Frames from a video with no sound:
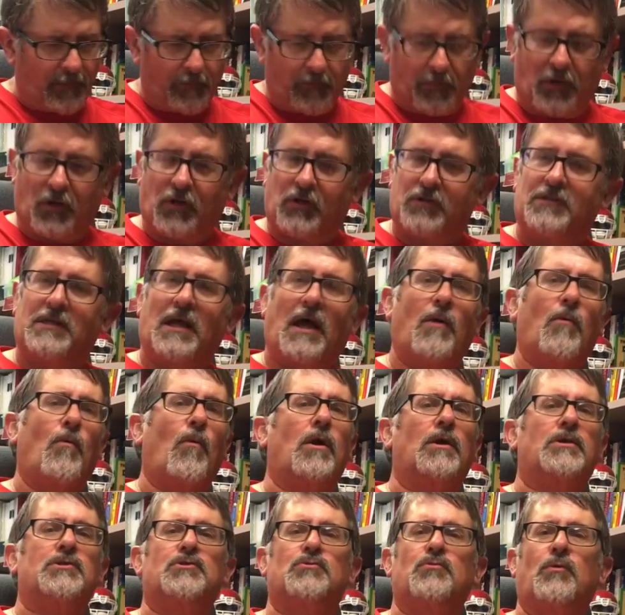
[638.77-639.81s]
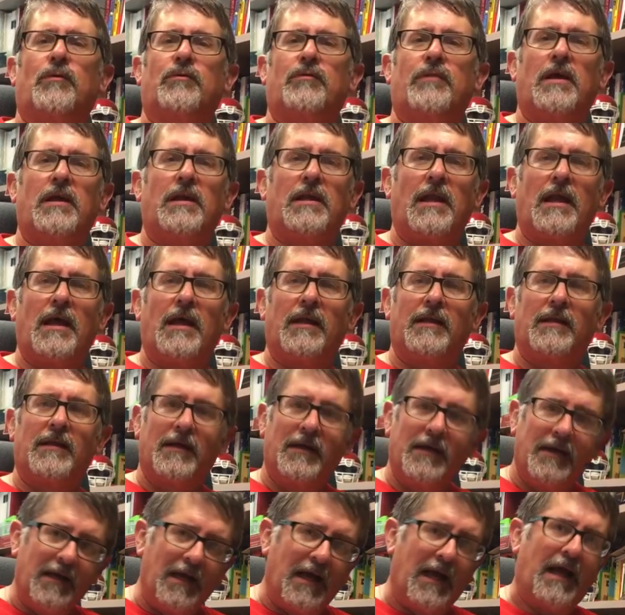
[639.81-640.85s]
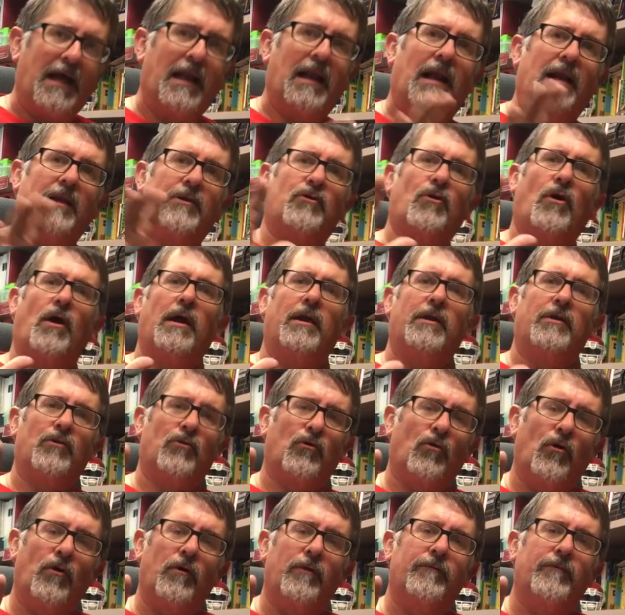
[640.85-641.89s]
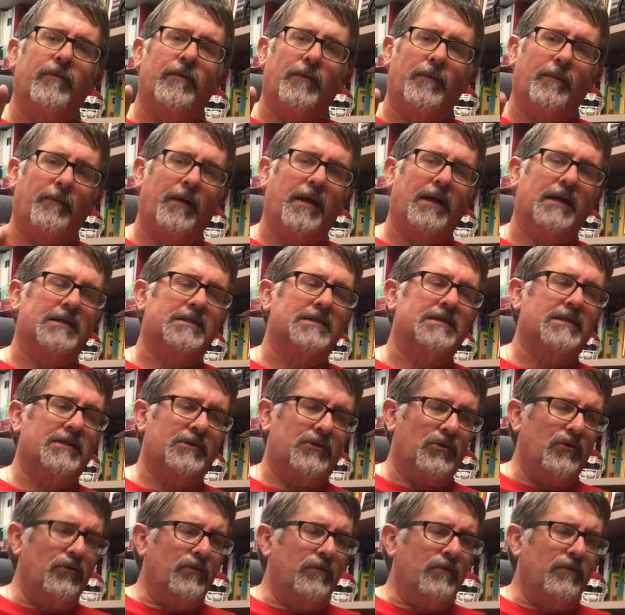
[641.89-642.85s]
because I watched what they did and I tried to learn from the best and do